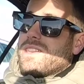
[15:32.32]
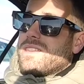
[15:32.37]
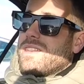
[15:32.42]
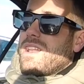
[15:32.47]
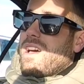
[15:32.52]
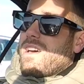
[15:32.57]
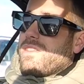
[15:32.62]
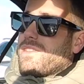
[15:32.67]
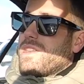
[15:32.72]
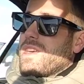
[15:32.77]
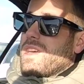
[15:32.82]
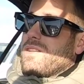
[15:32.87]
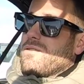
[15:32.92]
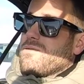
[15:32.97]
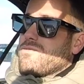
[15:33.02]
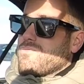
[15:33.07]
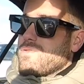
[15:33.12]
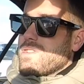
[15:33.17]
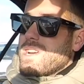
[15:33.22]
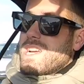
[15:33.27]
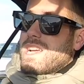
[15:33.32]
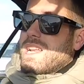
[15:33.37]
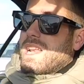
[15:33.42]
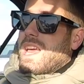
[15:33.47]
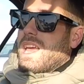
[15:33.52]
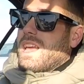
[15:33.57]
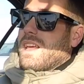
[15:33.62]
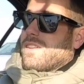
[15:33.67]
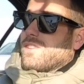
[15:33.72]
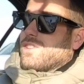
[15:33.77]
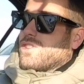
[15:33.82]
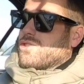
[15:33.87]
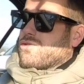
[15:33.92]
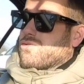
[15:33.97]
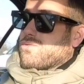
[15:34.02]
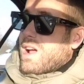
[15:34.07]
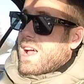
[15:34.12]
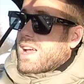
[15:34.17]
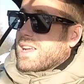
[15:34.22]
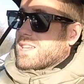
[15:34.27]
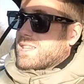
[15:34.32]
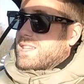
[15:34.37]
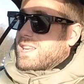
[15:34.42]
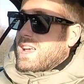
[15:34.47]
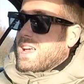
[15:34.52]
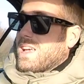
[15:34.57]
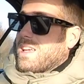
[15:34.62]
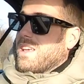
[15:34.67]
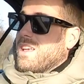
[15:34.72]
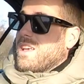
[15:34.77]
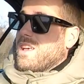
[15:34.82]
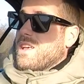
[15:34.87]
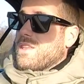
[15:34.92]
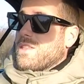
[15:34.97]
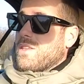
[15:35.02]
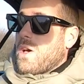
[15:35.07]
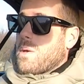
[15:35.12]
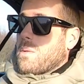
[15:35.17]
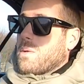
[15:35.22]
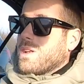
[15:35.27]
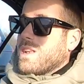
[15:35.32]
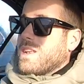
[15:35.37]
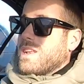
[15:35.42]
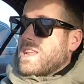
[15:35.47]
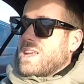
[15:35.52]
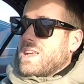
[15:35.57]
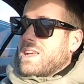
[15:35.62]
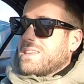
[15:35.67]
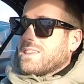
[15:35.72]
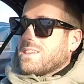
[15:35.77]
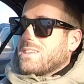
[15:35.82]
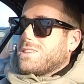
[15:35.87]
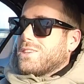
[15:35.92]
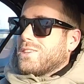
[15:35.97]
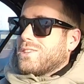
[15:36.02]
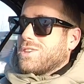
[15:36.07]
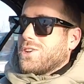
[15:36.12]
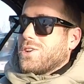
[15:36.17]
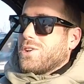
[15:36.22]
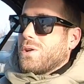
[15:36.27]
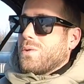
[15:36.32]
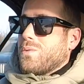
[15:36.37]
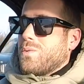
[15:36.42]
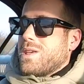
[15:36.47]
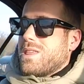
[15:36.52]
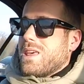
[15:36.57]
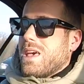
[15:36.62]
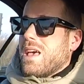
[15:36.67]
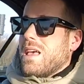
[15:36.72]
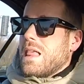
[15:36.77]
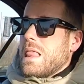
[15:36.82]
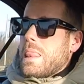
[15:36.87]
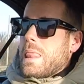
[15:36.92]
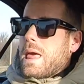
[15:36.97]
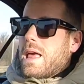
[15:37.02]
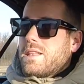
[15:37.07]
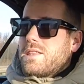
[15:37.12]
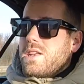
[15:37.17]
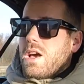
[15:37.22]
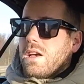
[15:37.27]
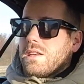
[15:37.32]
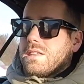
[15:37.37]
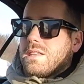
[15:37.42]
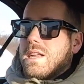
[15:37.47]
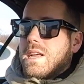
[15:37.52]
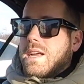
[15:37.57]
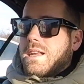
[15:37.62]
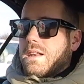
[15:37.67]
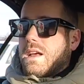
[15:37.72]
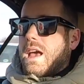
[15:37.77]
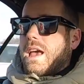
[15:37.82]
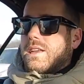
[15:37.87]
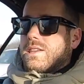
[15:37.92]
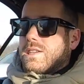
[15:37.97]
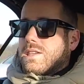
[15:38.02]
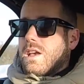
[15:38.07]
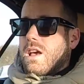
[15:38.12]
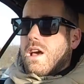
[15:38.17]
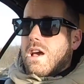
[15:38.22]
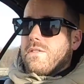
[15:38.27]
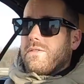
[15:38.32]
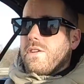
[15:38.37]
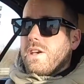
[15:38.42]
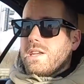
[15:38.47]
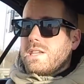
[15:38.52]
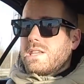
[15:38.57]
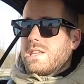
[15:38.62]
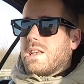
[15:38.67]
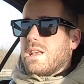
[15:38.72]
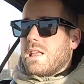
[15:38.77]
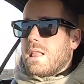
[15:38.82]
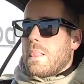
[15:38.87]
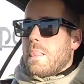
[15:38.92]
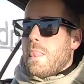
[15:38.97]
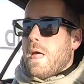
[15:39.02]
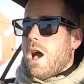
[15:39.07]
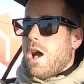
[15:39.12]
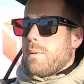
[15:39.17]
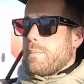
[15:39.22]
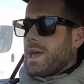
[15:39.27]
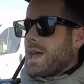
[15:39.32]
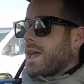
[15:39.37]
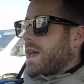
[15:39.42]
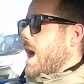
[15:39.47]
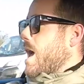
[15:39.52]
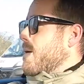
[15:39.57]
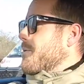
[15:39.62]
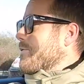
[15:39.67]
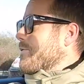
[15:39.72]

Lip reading: nothing really drastic that I'm going to need to do with it. It does need a service. It came